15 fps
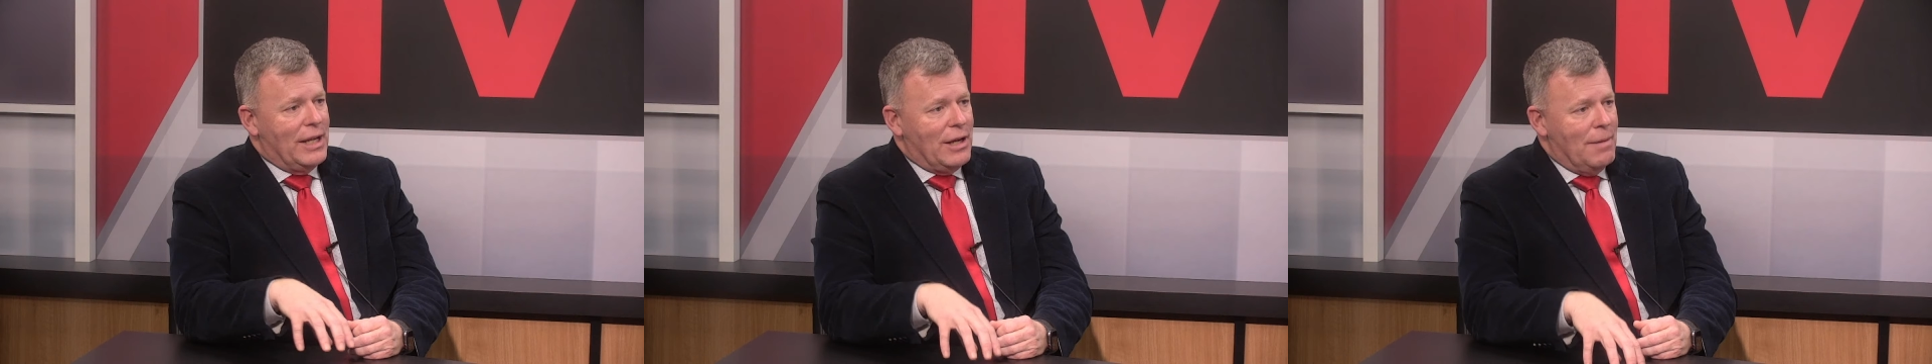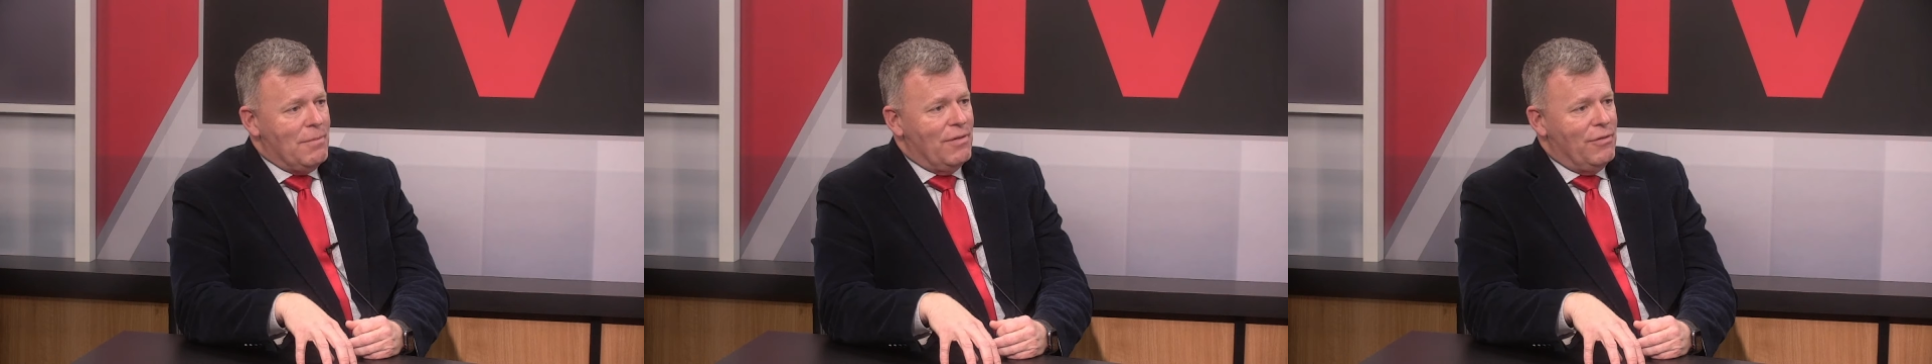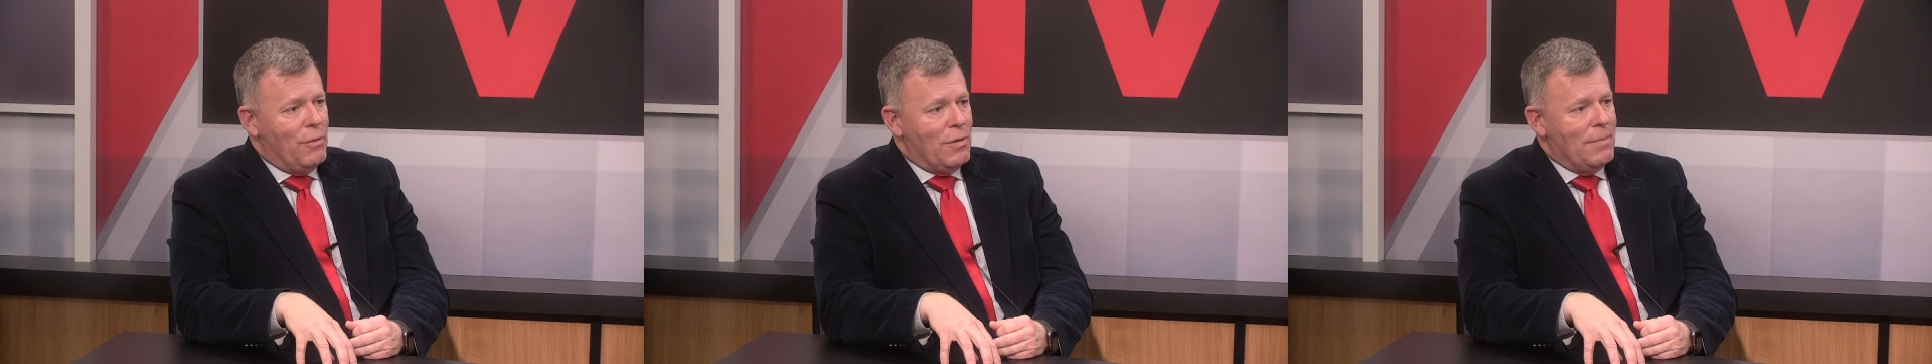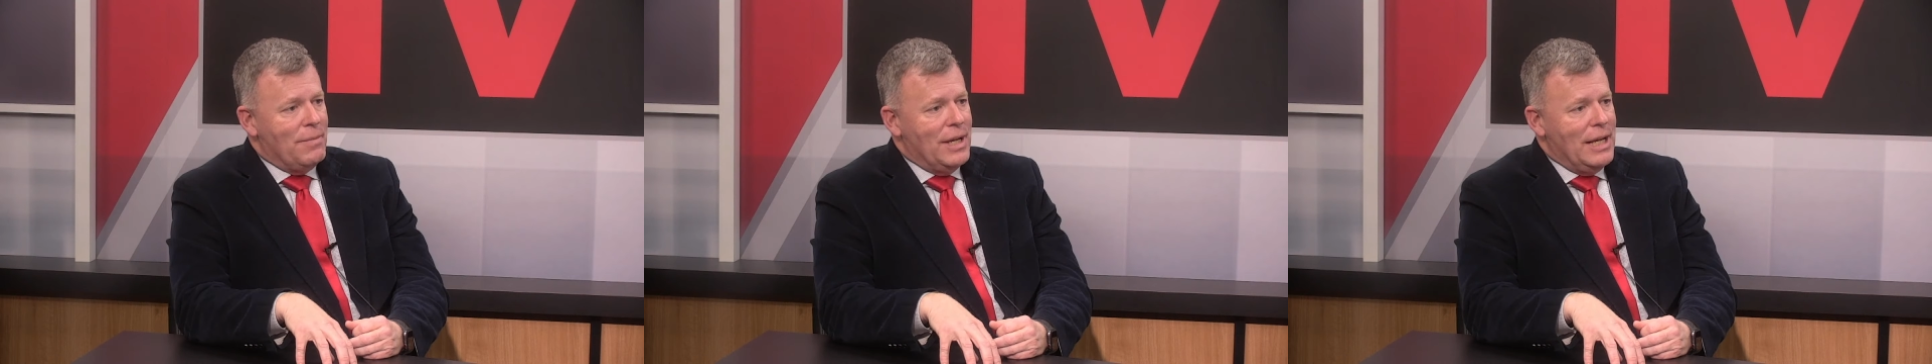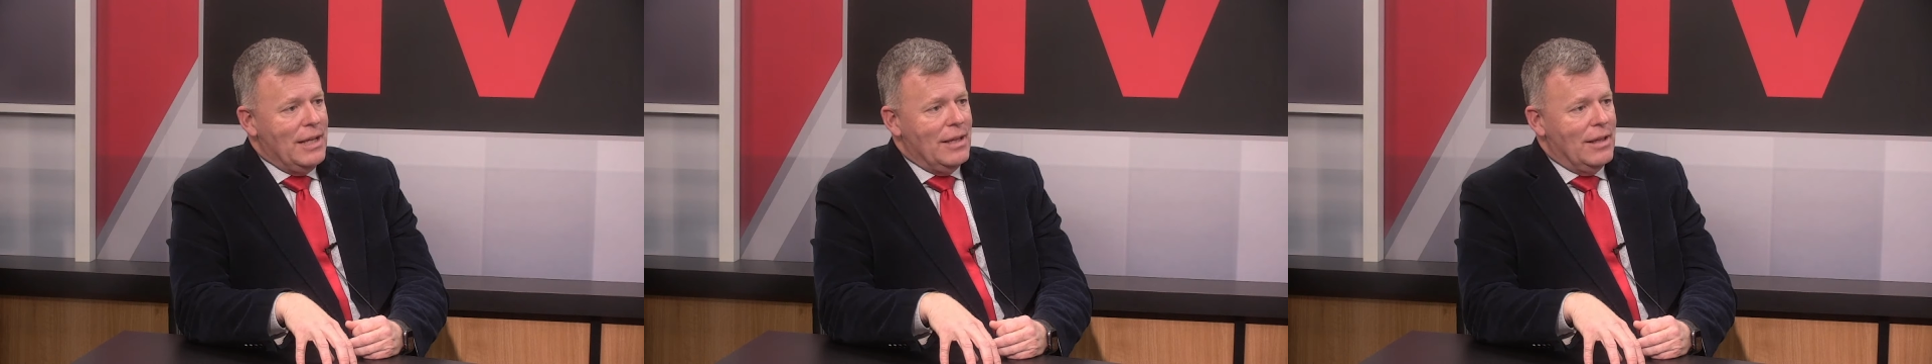they come before
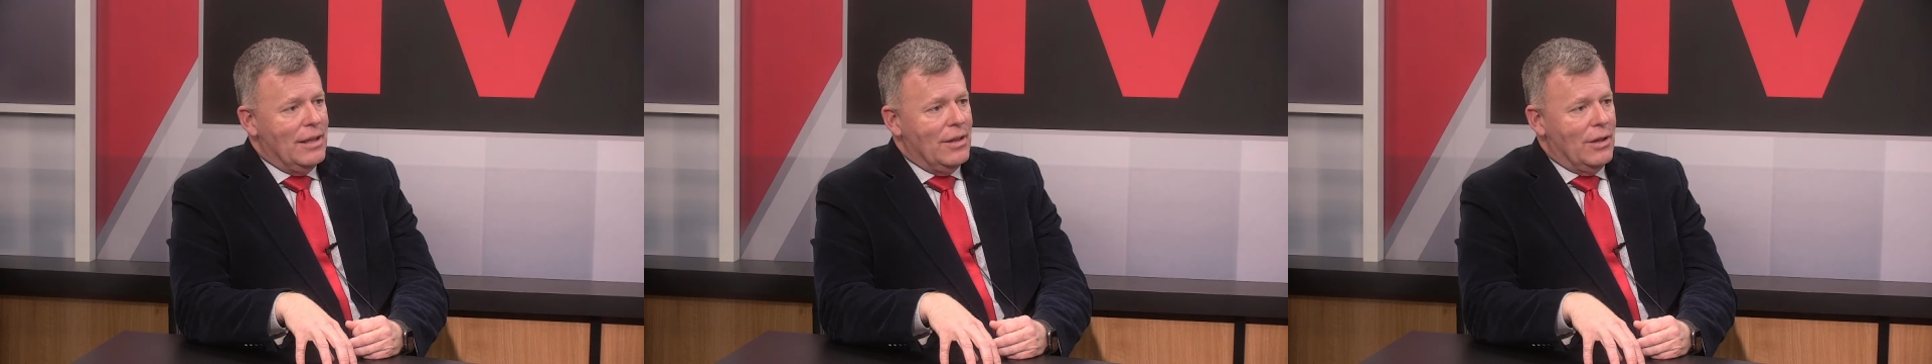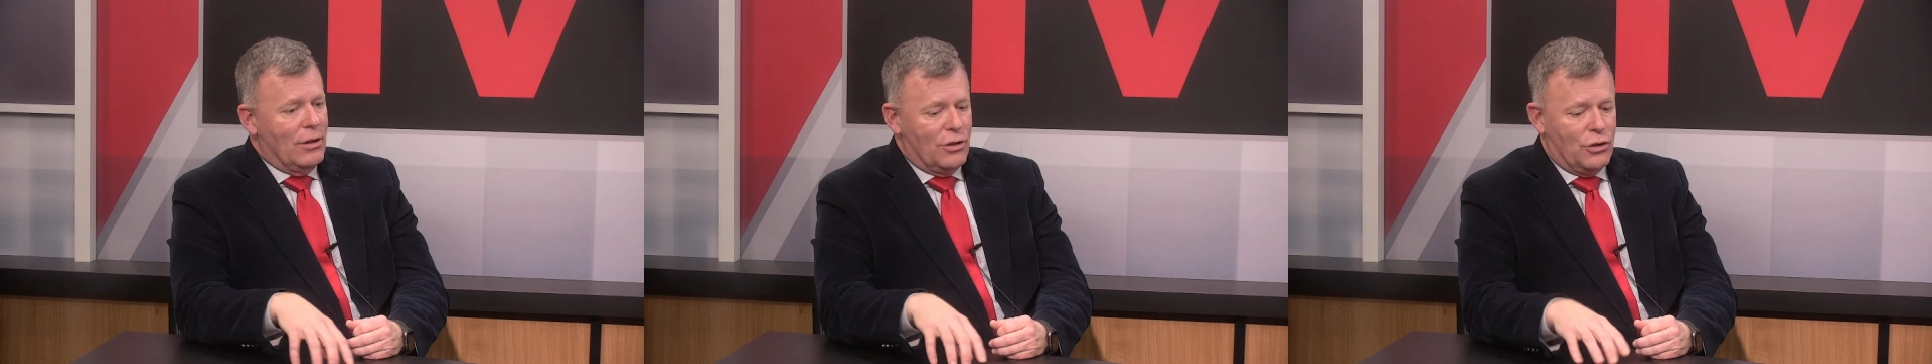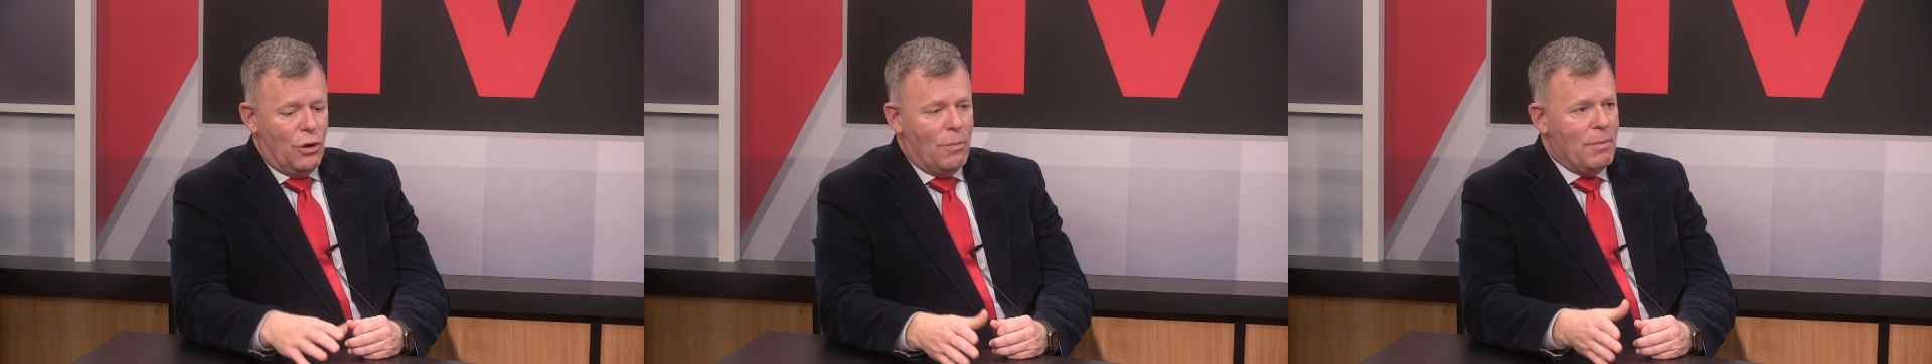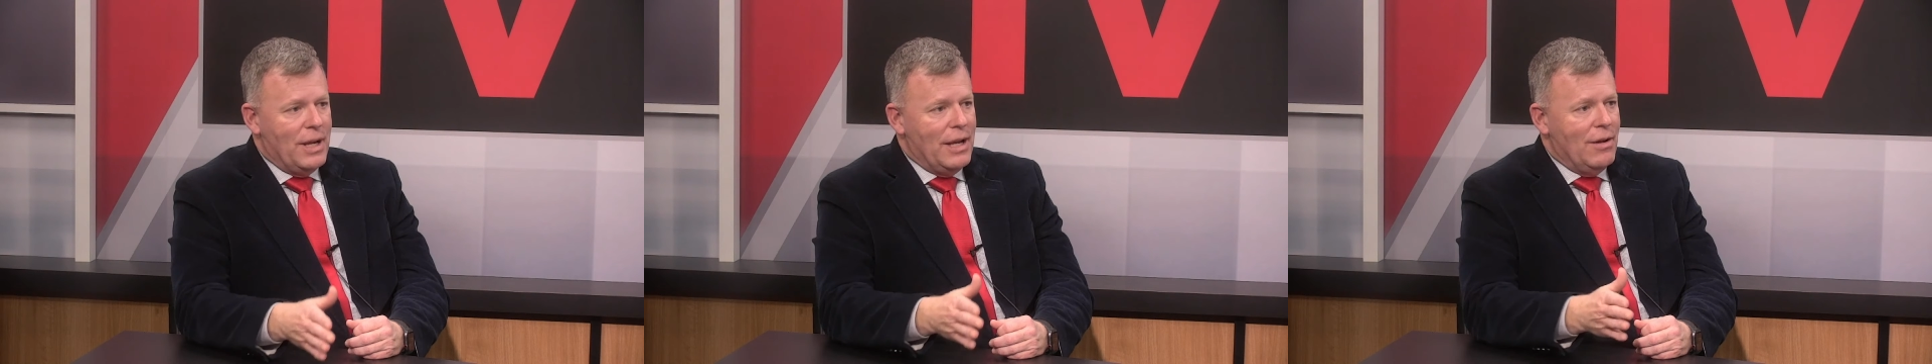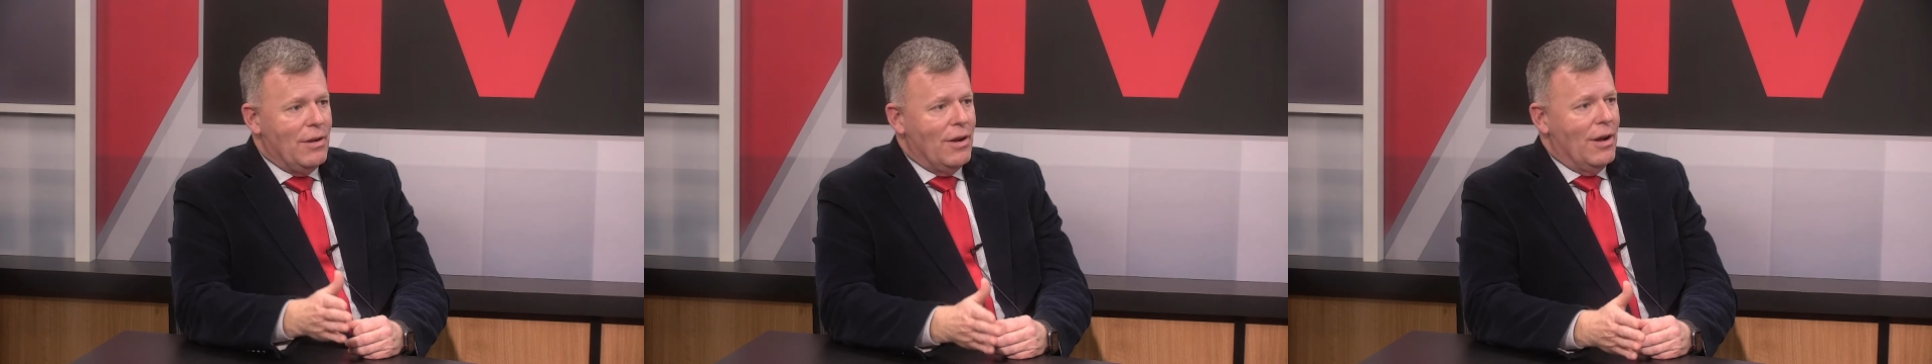me, they'll show
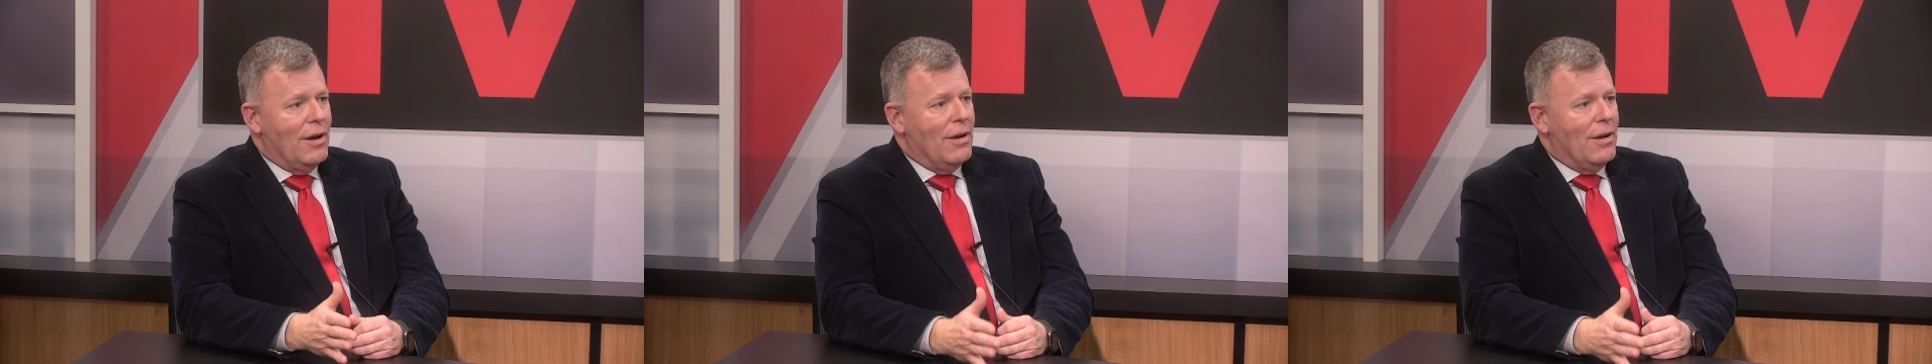me